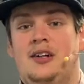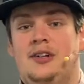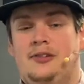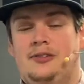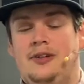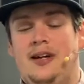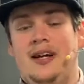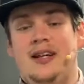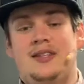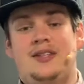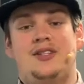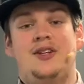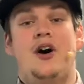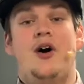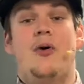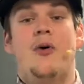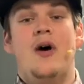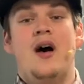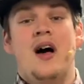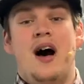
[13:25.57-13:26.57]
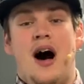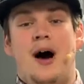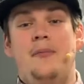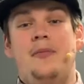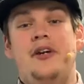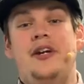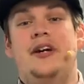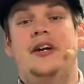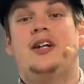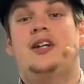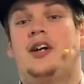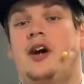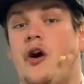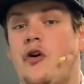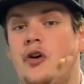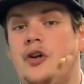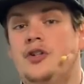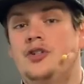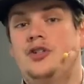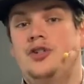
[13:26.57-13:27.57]
right? So I'm going to
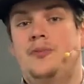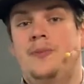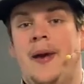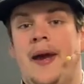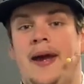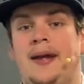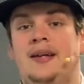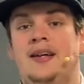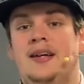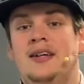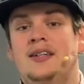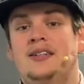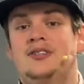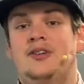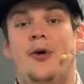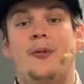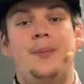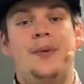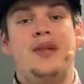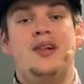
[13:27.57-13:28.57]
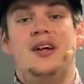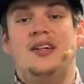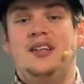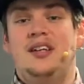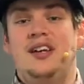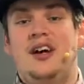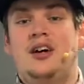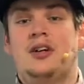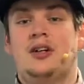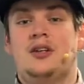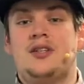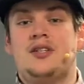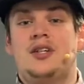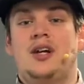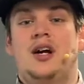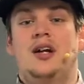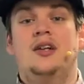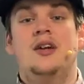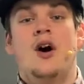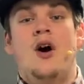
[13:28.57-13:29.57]
encourage you, man. Don't be like the younger
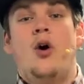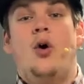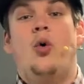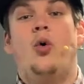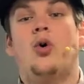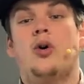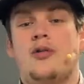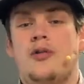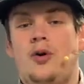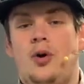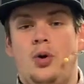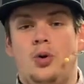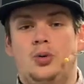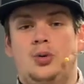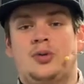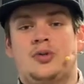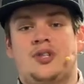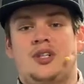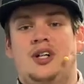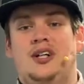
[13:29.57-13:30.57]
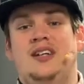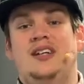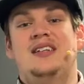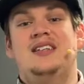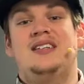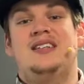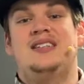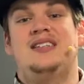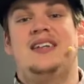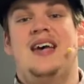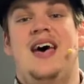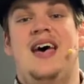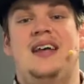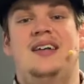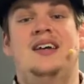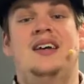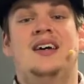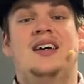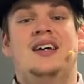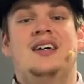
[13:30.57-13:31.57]
son or the older son.
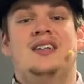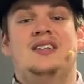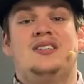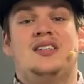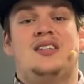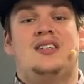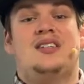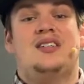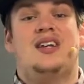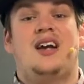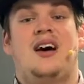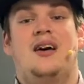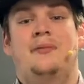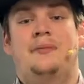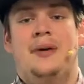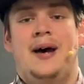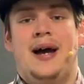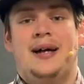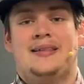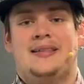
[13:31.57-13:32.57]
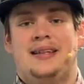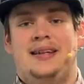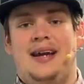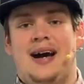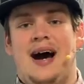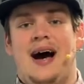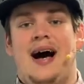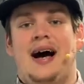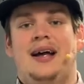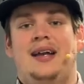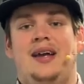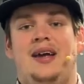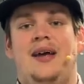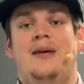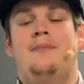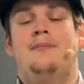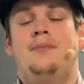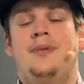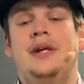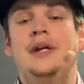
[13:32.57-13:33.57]
Instead, just come back to God
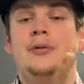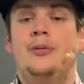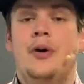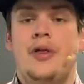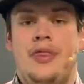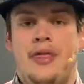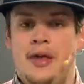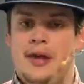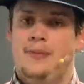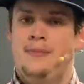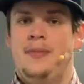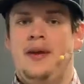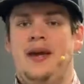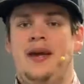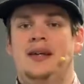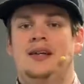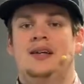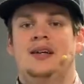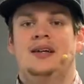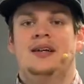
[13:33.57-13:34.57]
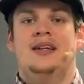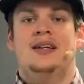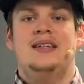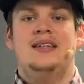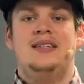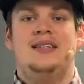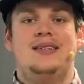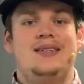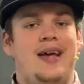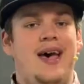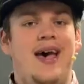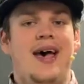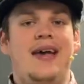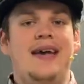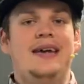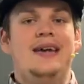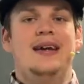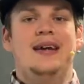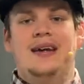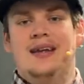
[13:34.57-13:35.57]
and be with him, man.
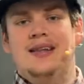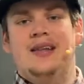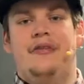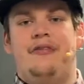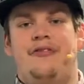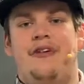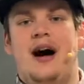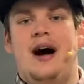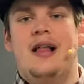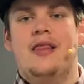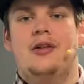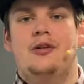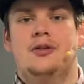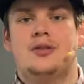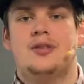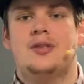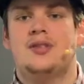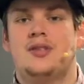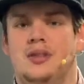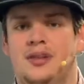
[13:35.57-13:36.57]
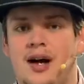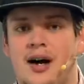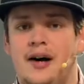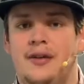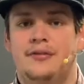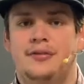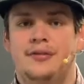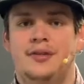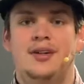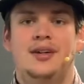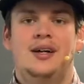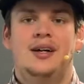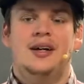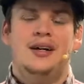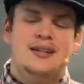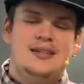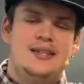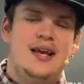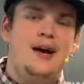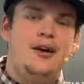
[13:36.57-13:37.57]
Stay in the Father's love.
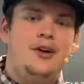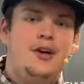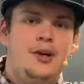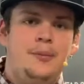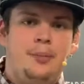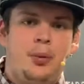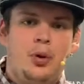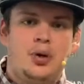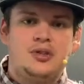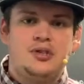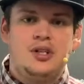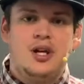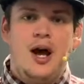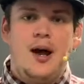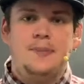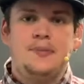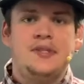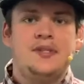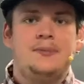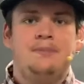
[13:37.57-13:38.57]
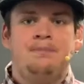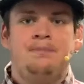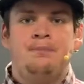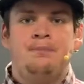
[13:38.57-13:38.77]
Sound good, pork chops?